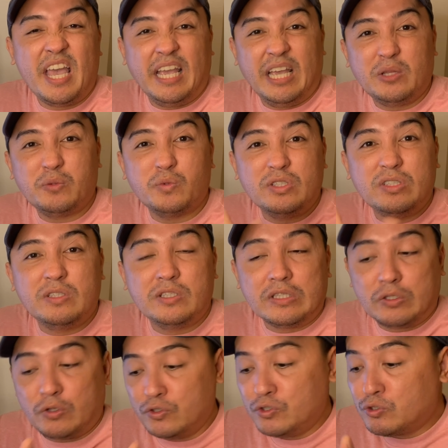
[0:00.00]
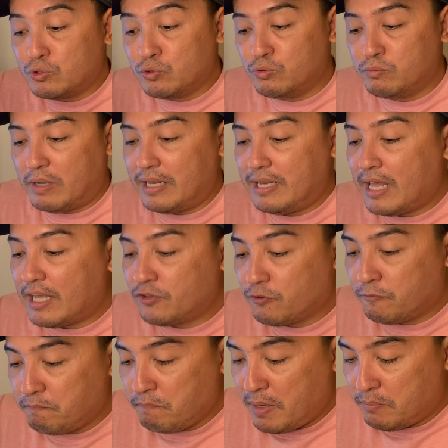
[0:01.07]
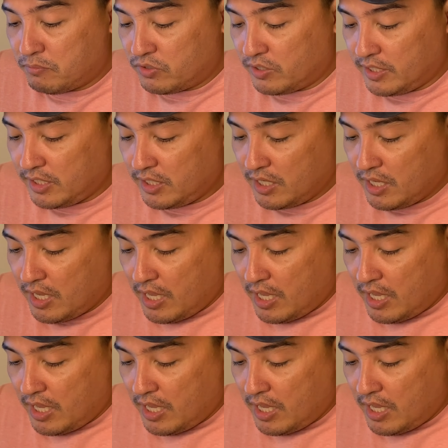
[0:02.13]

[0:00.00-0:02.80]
it would consume a lot of memory.